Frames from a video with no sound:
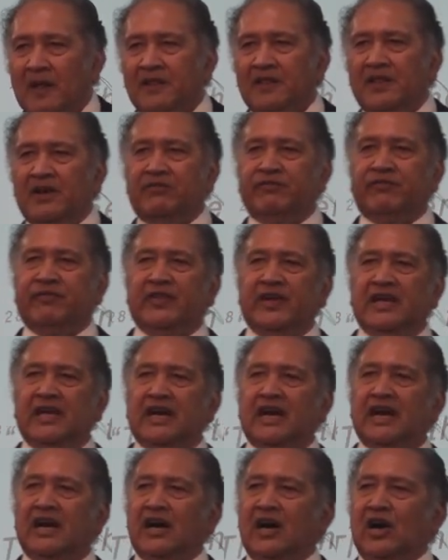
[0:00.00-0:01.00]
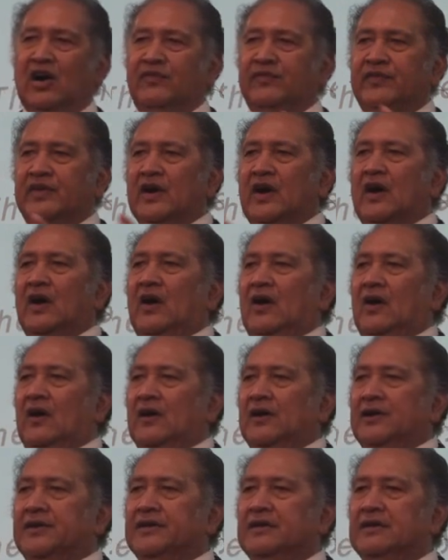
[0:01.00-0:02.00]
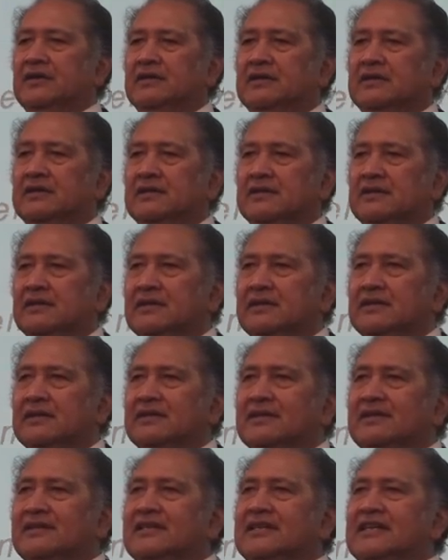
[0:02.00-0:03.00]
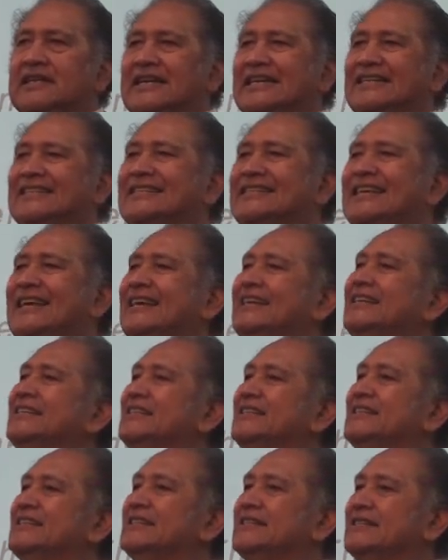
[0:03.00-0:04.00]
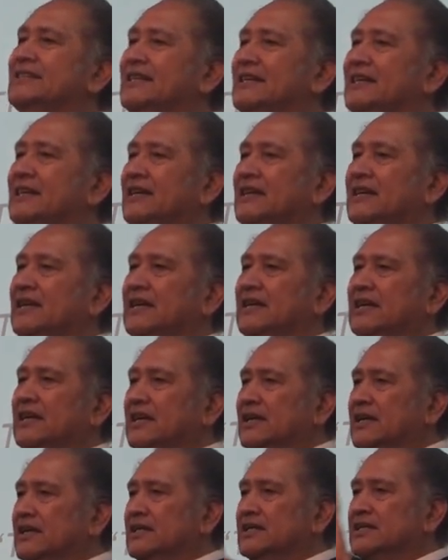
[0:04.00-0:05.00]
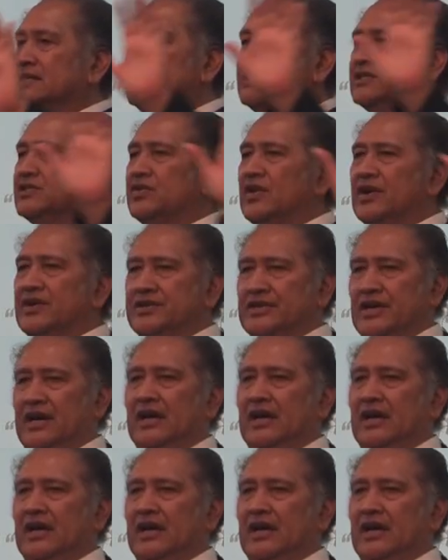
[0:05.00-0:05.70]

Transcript: The fear of God is his treasure.